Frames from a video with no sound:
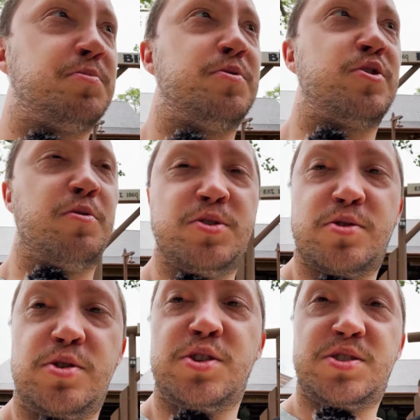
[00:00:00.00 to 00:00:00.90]
We're going
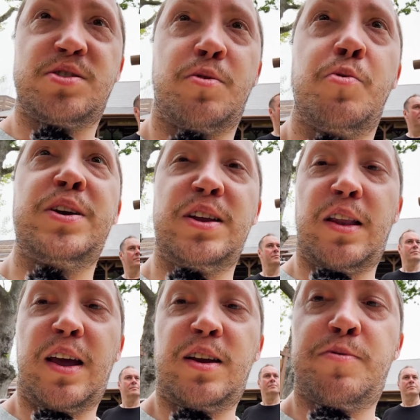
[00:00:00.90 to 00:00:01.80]
to just wait in line